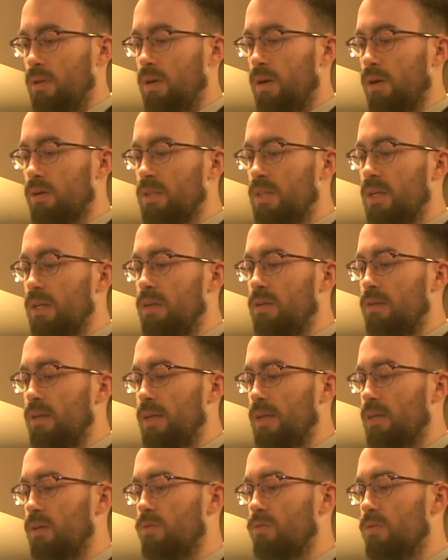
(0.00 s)

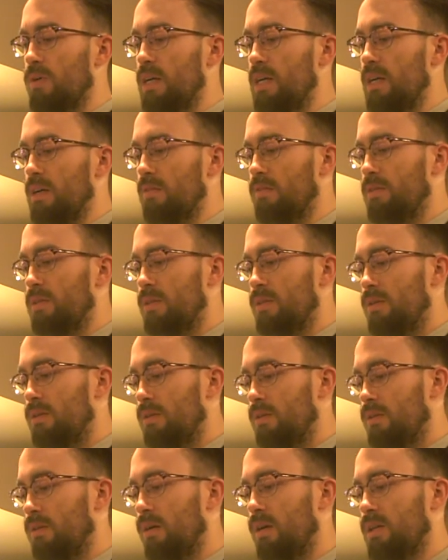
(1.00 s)
articulating grieved,
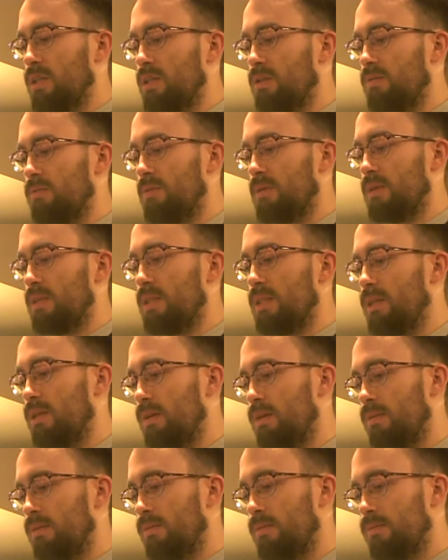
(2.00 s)
lost to
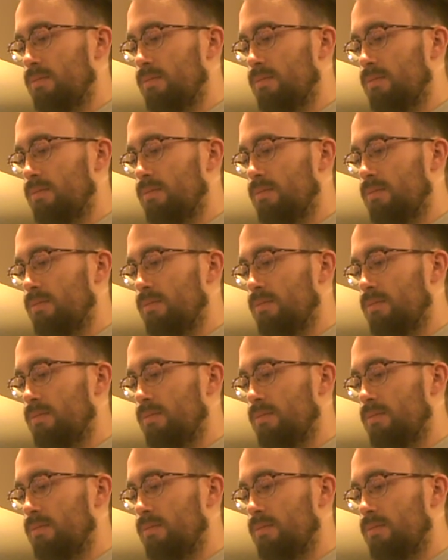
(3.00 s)
frontier.